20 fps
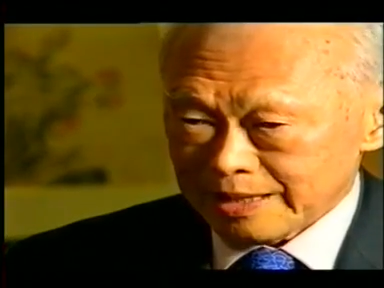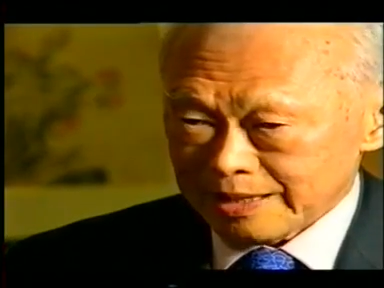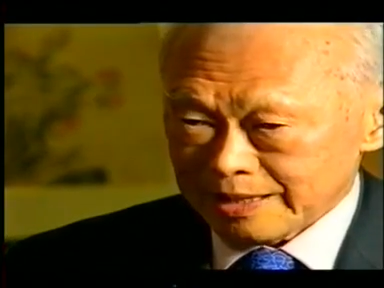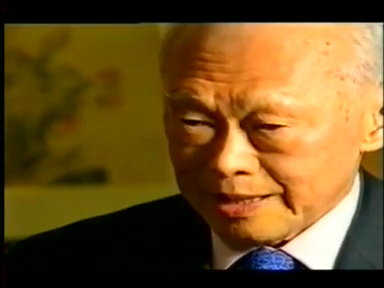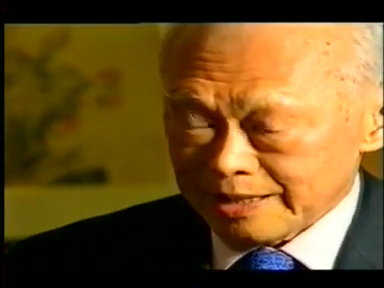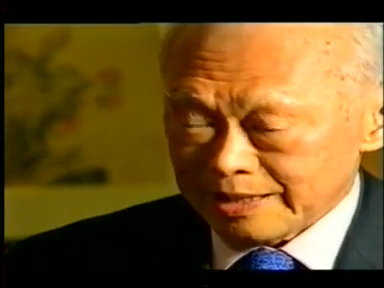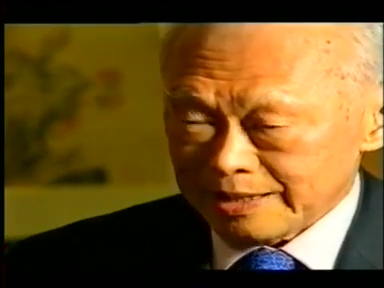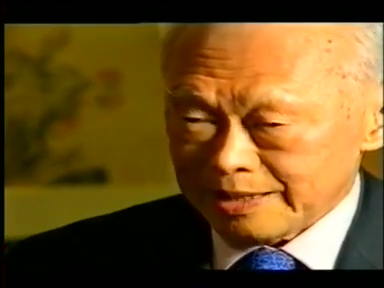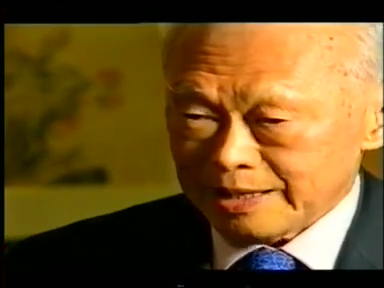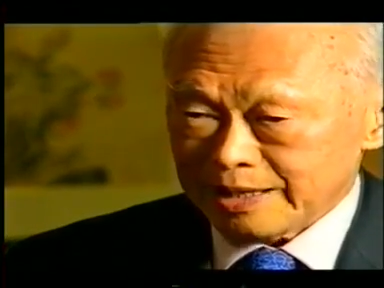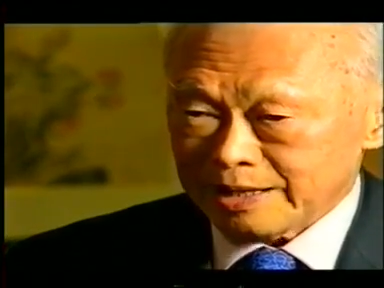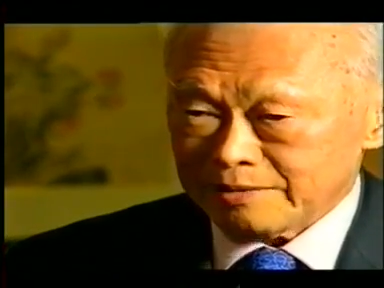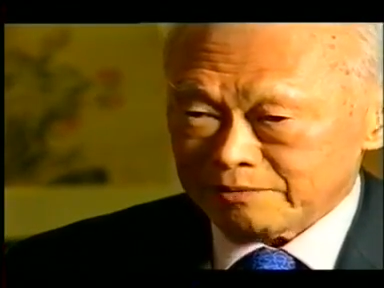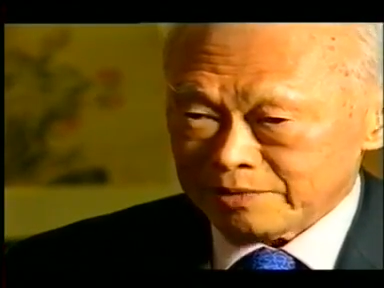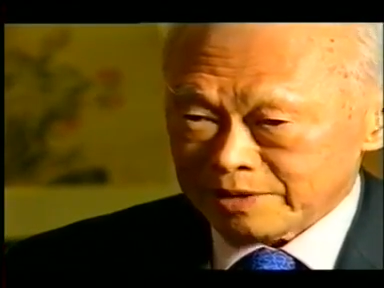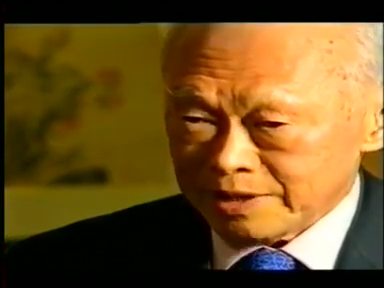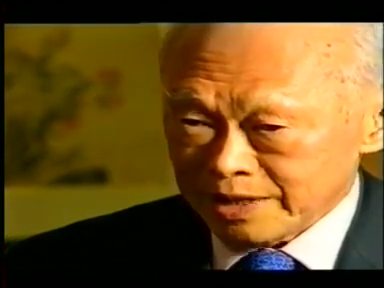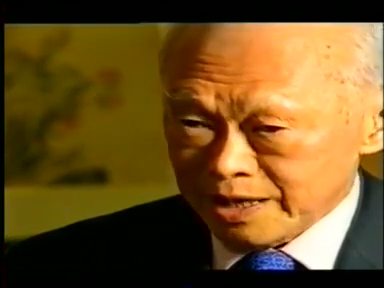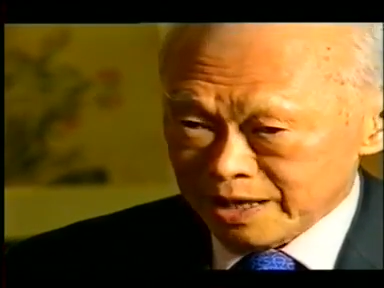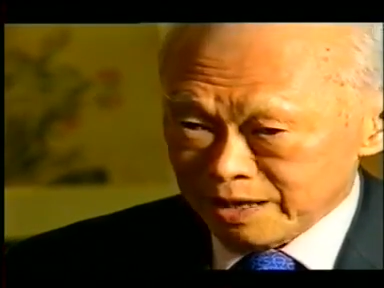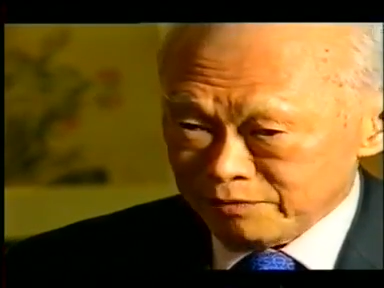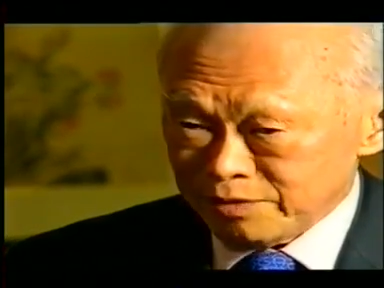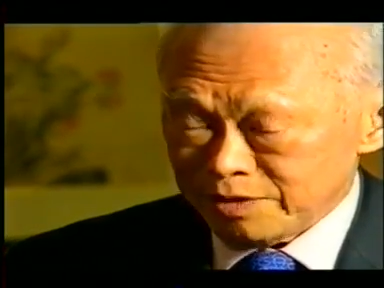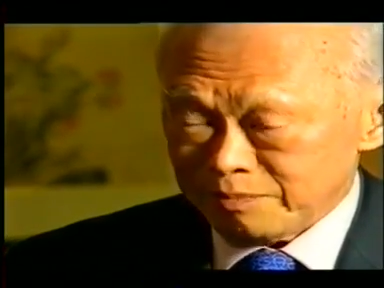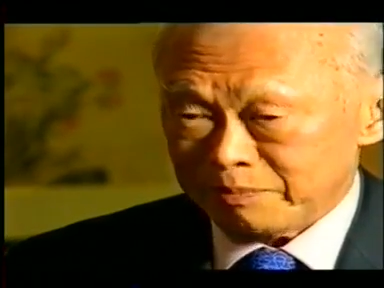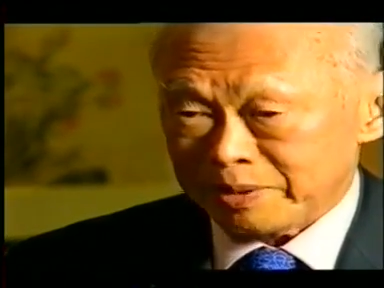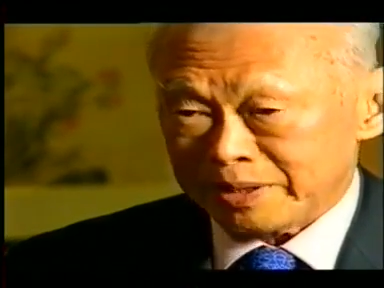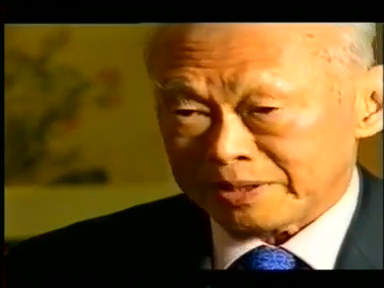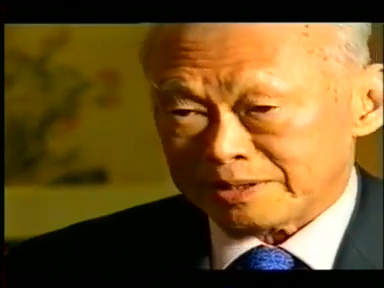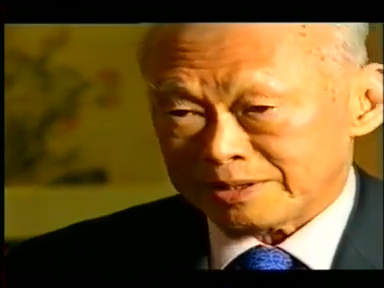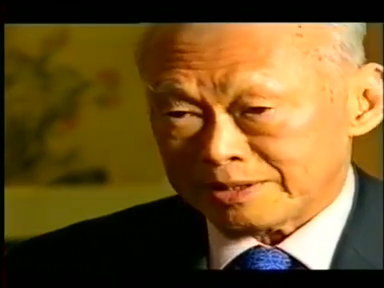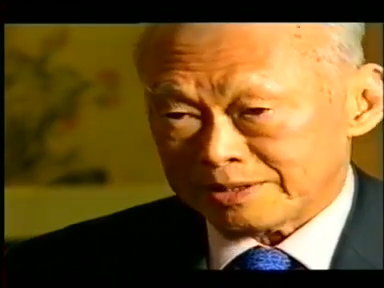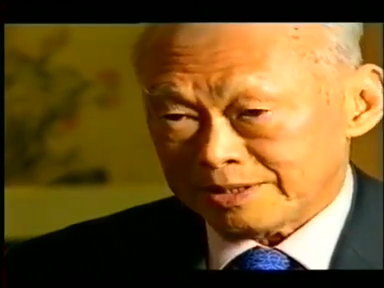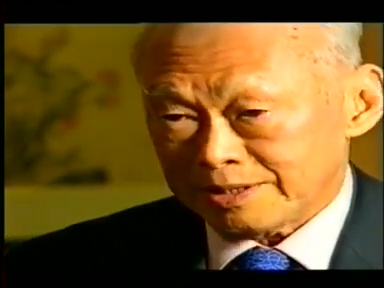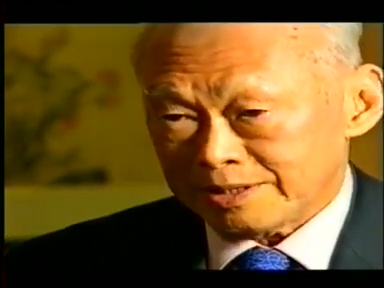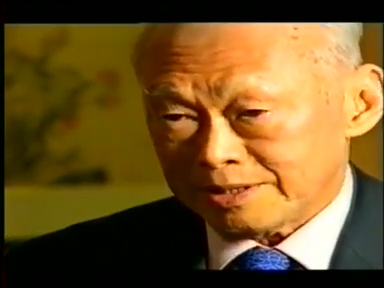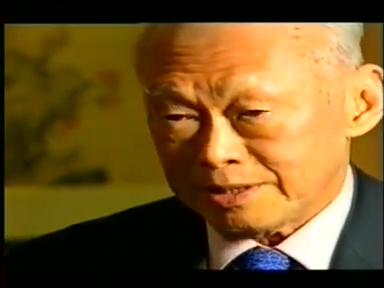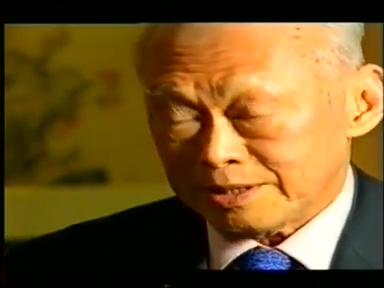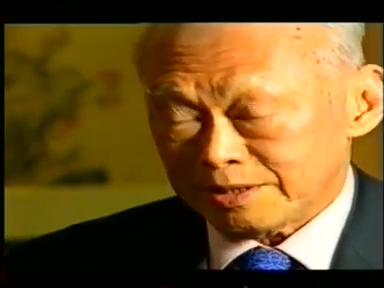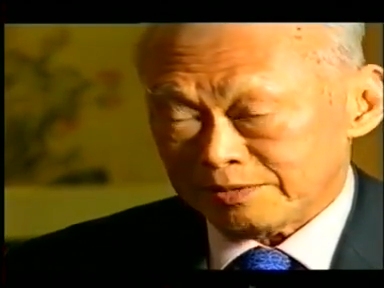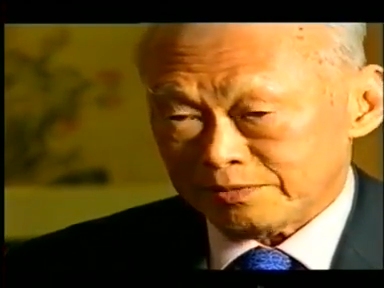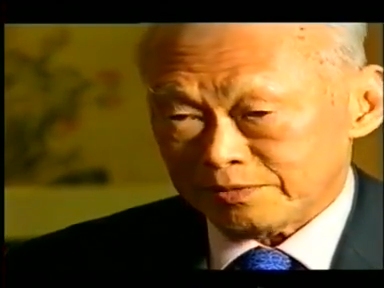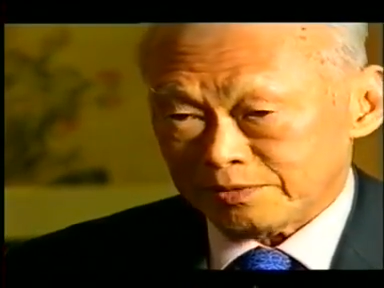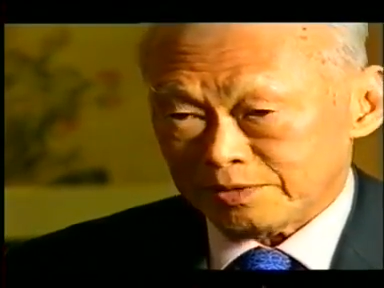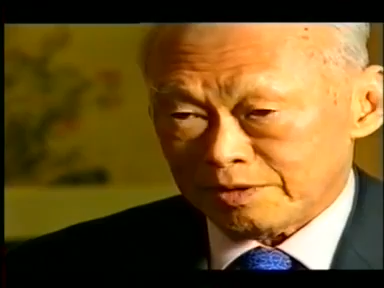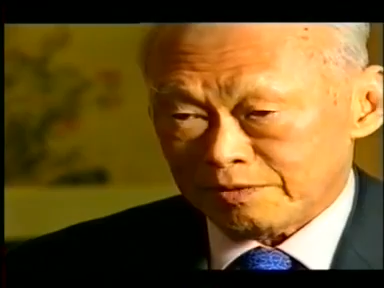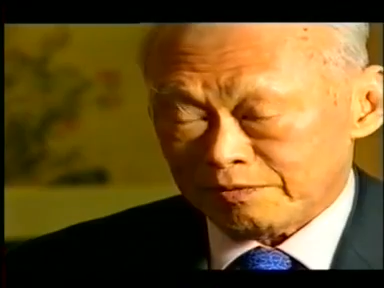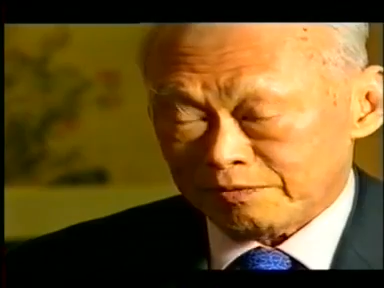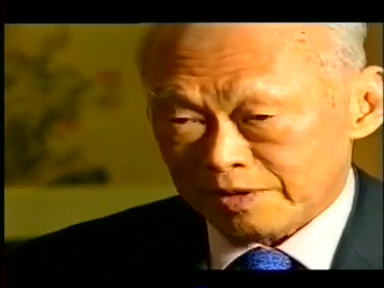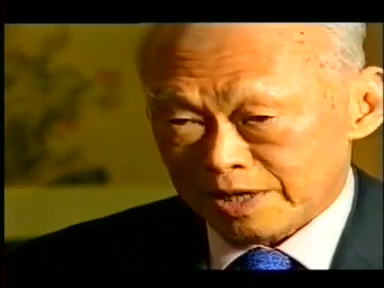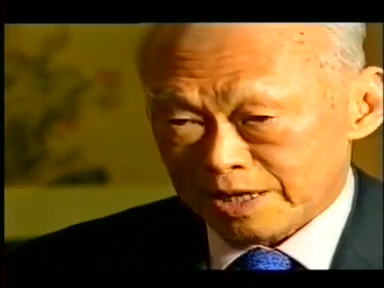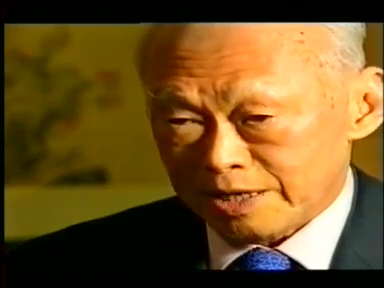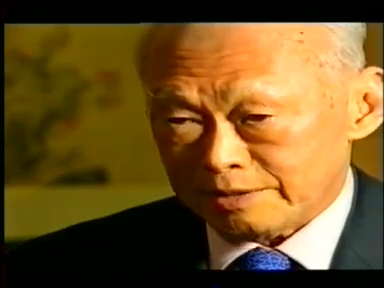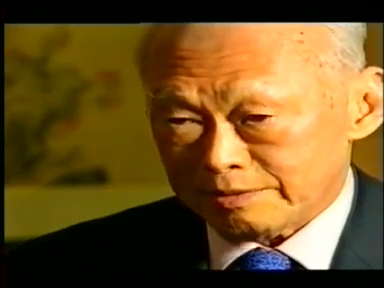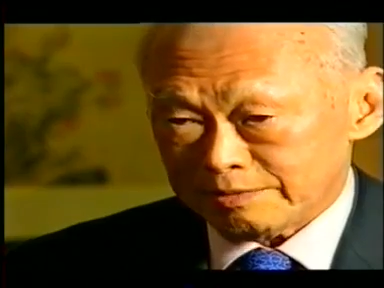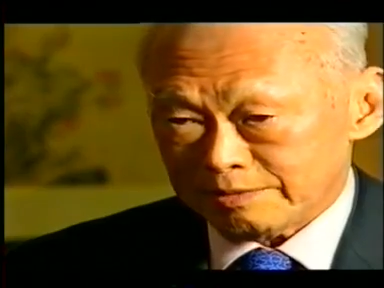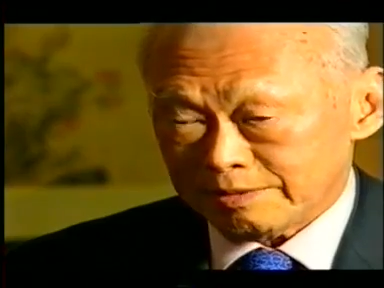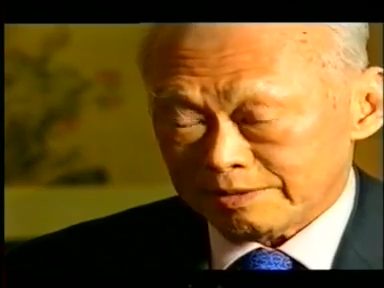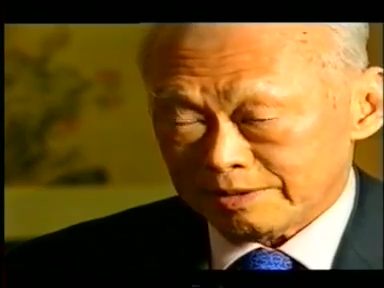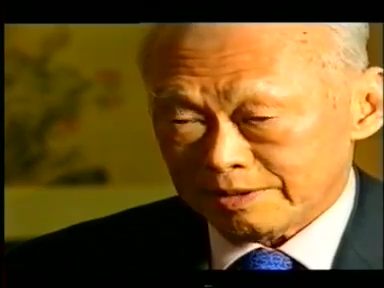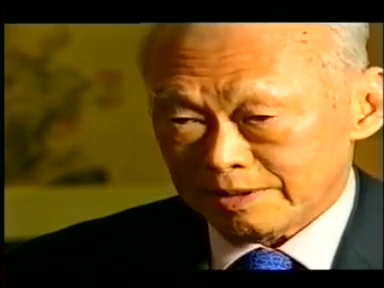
that there are very heavy penalties if you're found